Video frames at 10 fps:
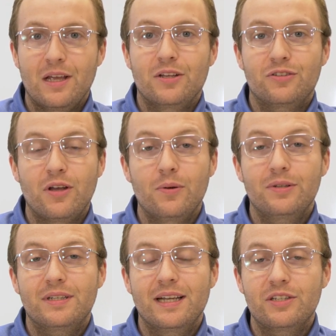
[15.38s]
So,
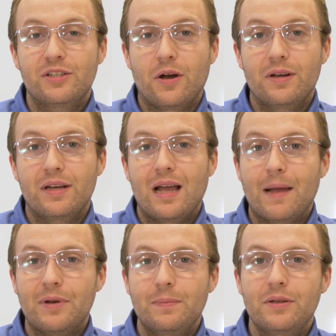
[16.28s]
to get started,
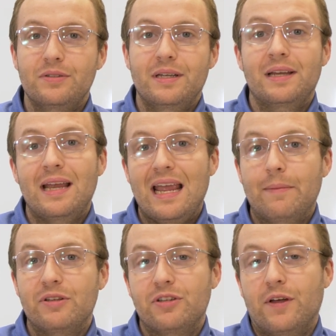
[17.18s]
I'm going to be using an
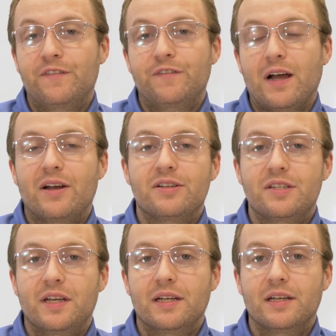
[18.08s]
Amazon Fire
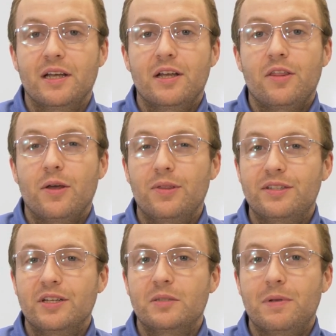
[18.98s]
Stick, though
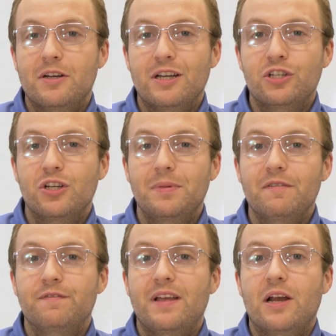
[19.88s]
this experience should be
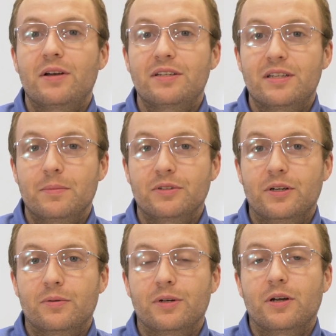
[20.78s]
very
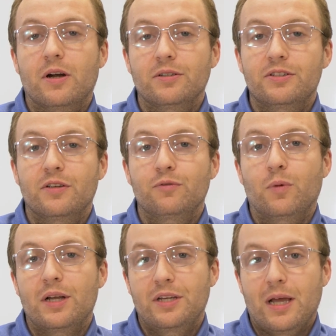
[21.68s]
similar regardless of
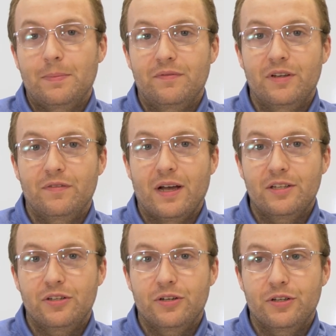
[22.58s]
what type of
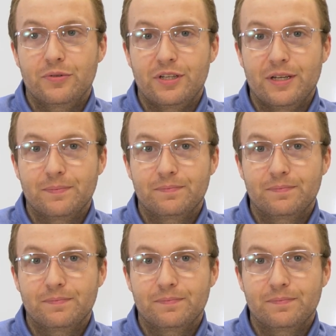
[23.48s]
device you're using.